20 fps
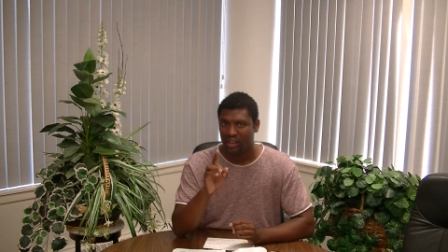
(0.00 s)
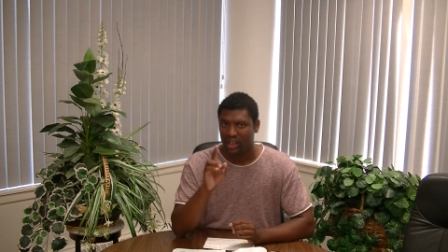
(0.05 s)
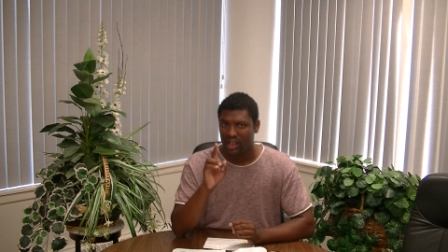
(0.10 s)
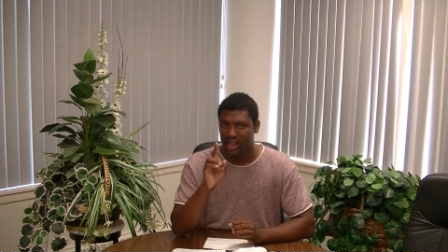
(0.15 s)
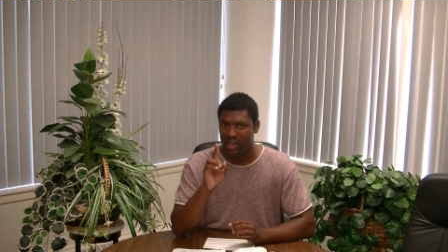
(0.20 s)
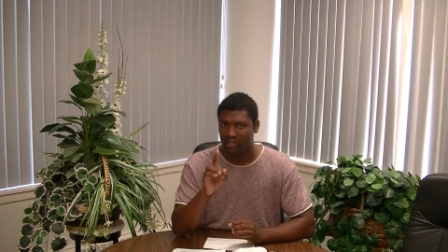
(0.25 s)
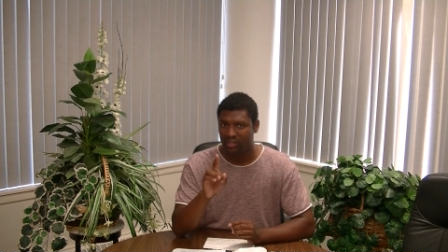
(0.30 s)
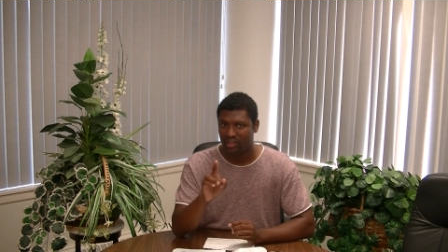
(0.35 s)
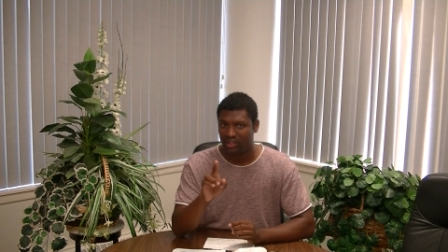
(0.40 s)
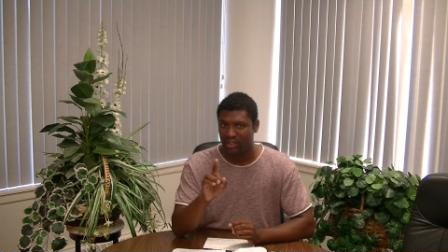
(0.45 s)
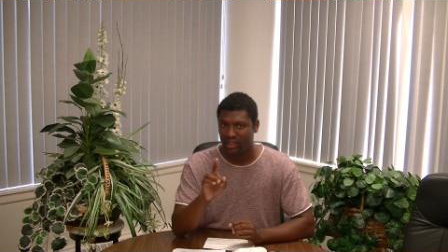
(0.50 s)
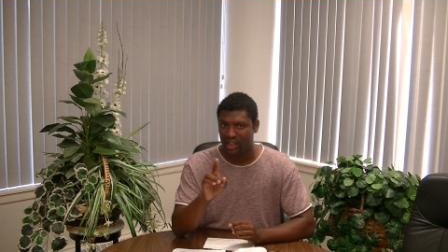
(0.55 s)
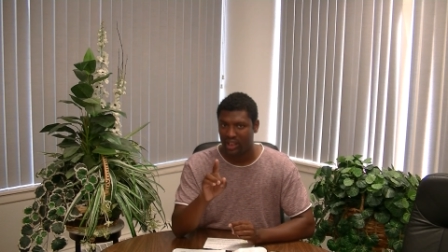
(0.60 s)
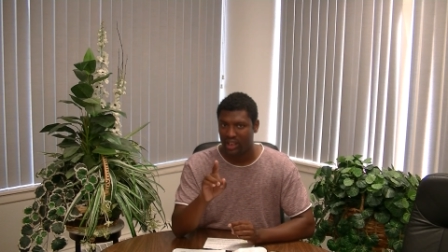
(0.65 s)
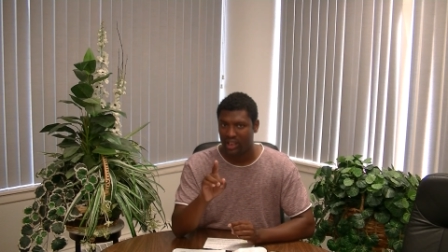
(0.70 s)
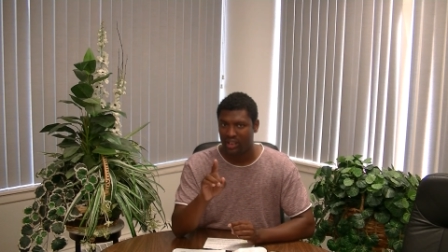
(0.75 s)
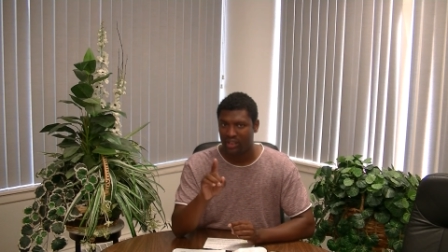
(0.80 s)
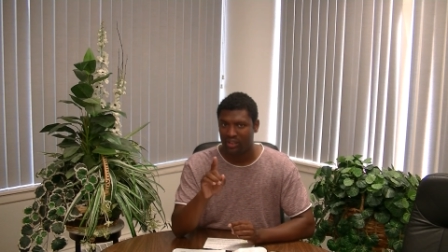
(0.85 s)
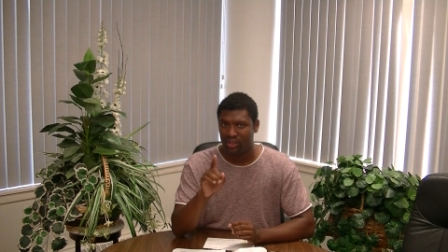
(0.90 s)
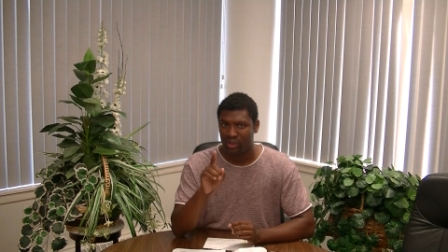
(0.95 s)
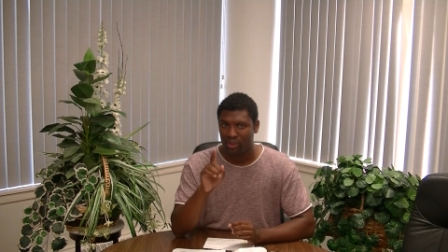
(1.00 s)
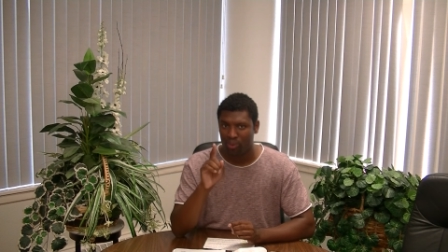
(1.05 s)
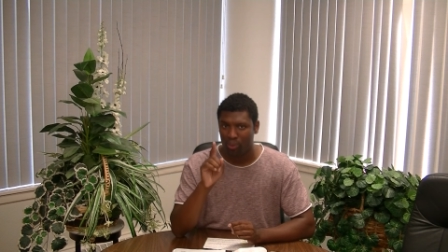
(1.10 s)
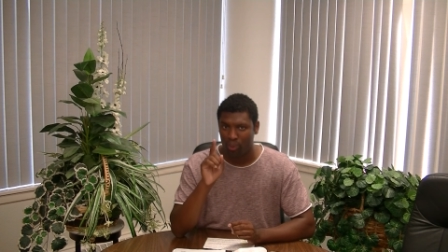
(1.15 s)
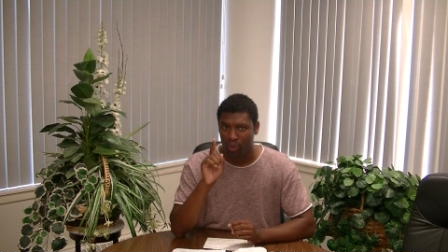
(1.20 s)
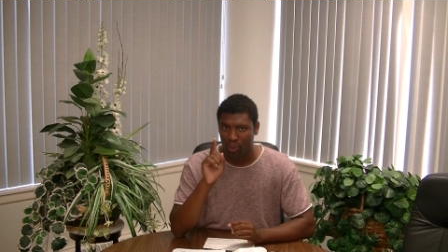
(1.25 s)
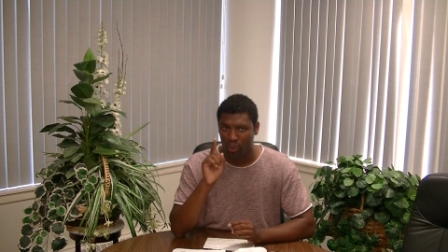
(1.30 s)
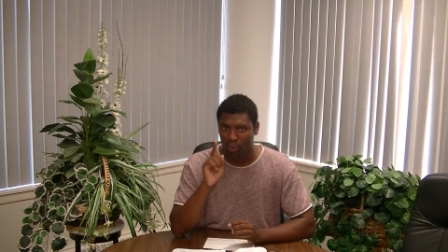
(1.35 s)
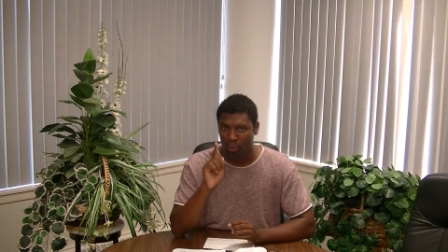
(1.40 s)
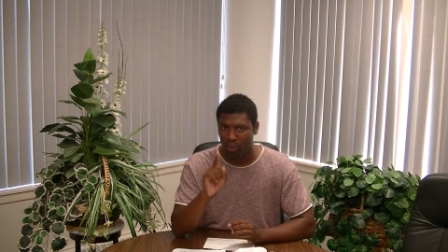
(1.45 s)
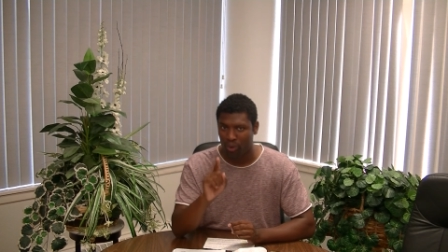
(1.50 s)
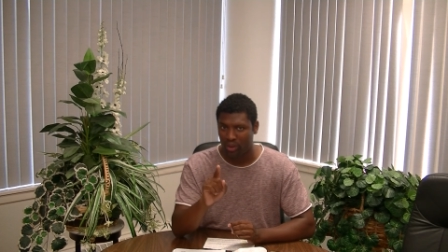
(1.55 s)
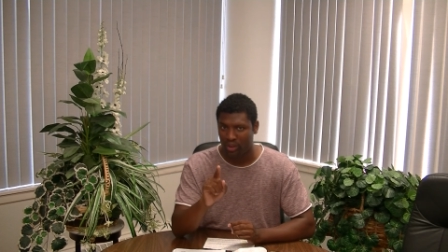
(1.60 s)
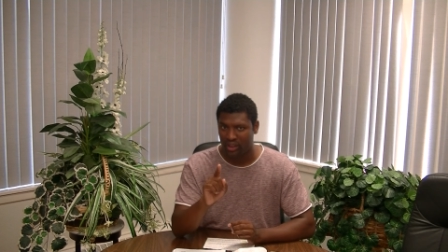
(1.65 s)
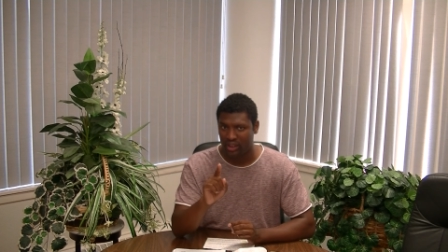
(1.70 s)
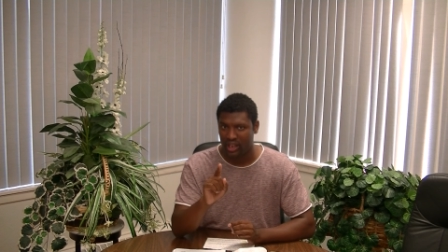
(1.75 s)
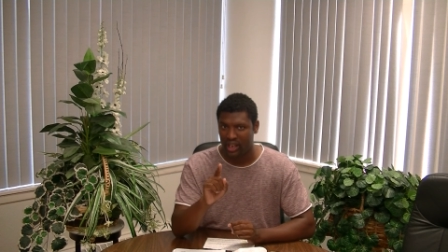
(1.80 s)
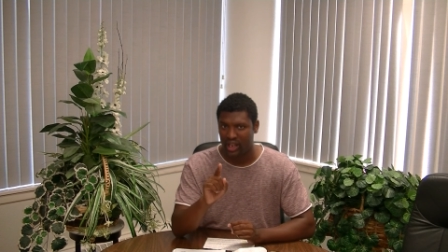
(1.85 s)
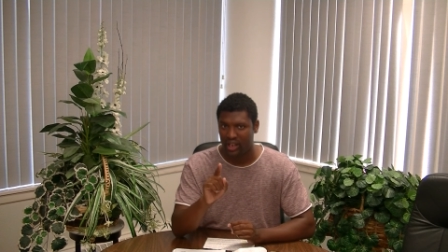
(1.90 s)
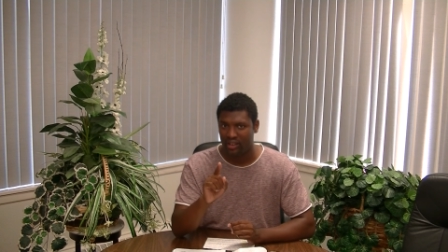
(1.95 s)
everything will
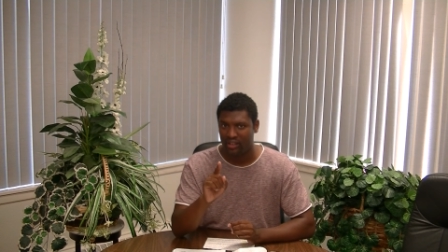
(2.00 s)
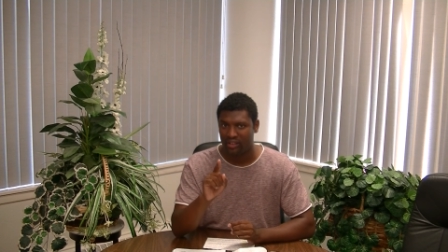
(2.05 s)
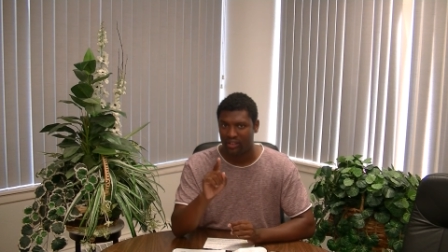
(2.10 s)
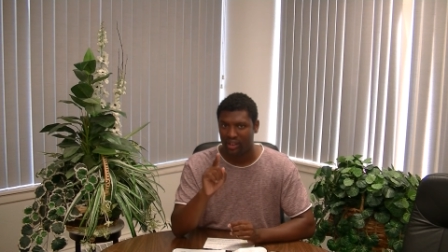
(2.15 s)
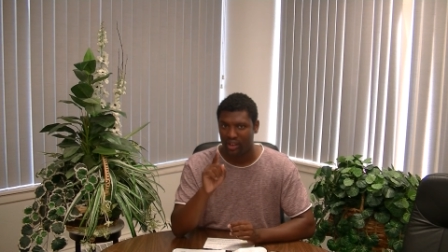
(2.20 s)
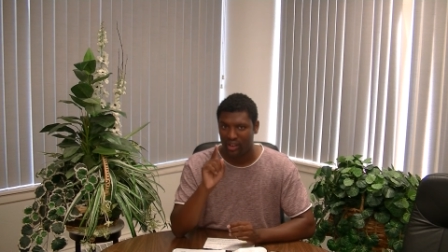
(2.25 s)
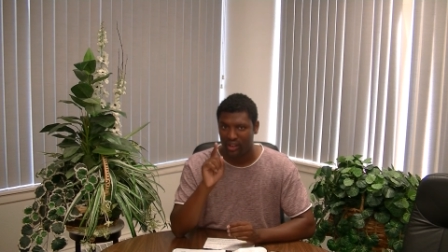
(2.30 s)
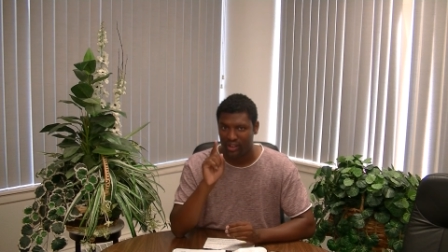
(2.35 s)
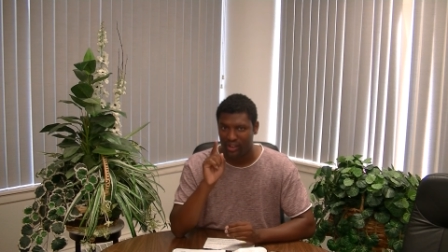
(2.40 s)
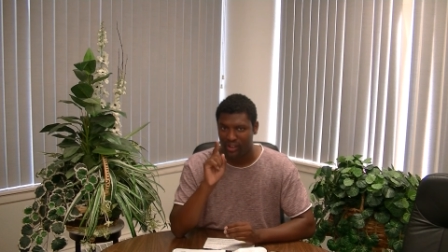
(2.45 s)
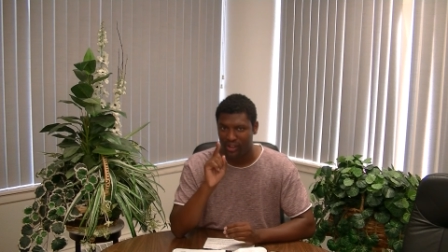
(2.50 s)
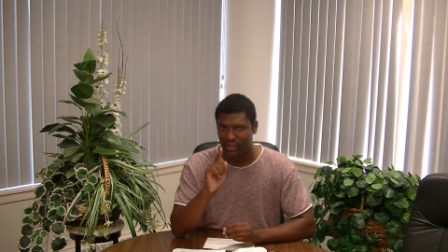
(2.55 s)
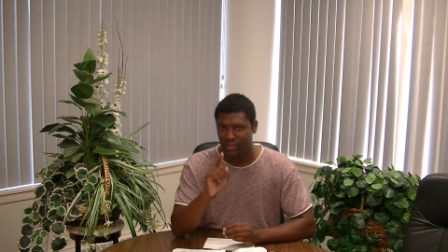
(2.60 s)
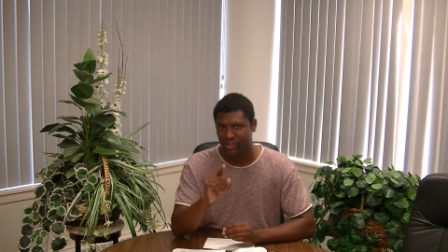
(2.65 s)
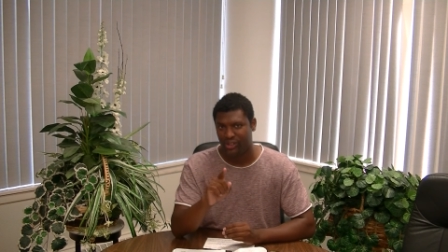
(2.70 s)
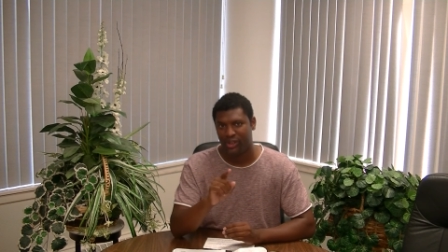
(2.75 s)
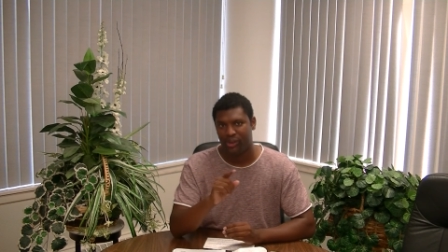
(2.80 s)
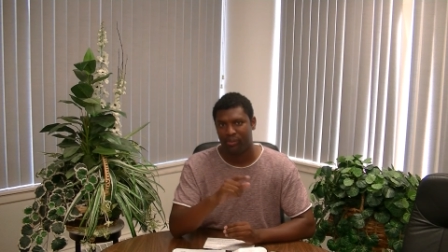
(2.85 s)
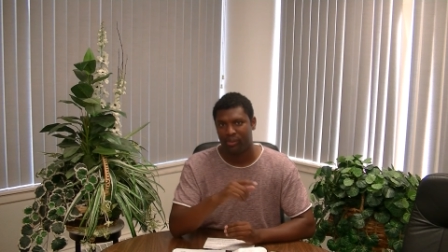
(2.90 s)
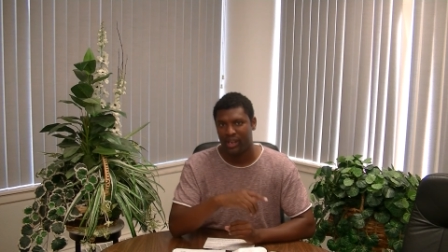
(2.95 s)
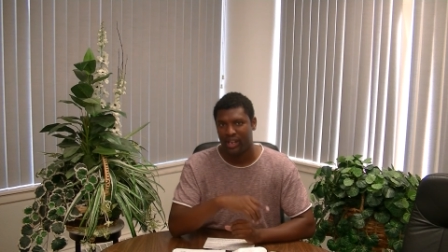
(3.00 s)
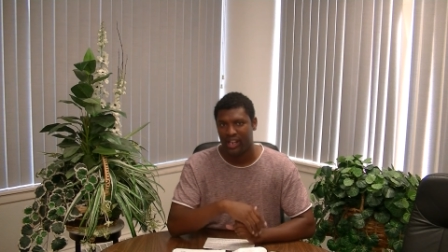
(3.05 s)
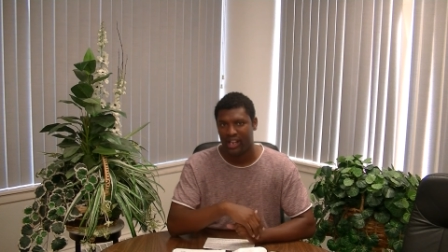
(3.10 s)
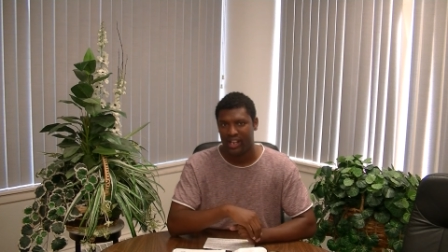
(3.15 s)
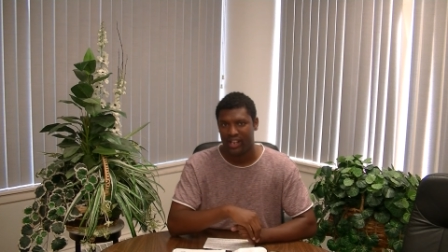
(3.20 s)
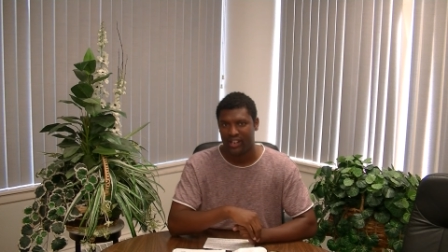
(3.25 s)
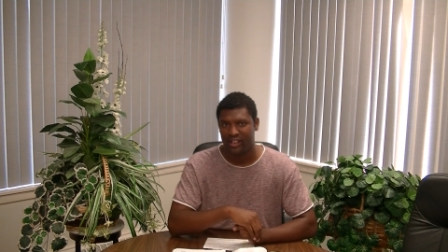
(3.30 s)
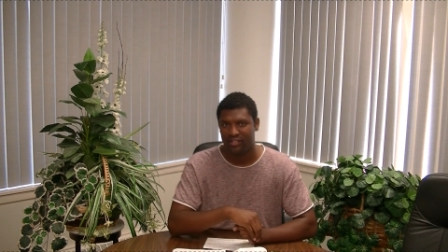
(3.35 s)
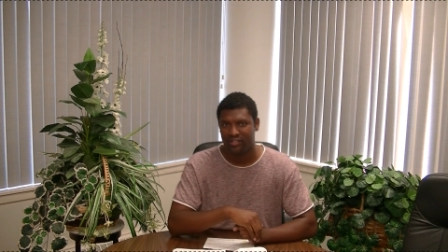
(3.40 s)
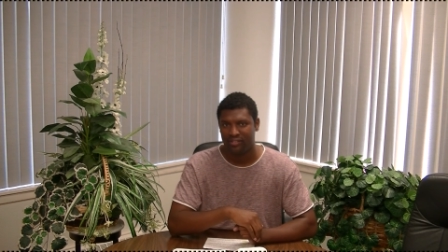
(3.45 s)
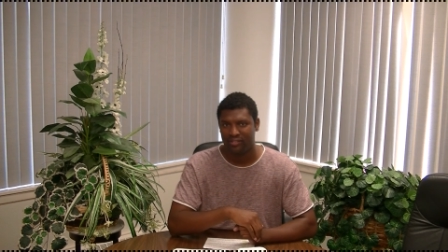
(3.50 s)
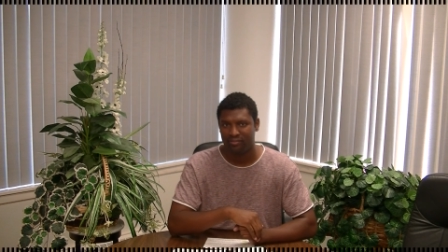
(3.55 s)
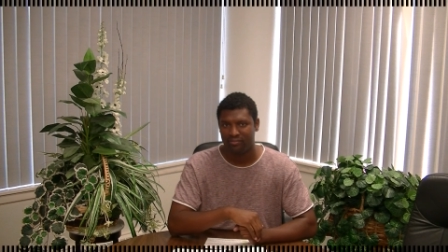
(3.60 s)
work out on your behalf.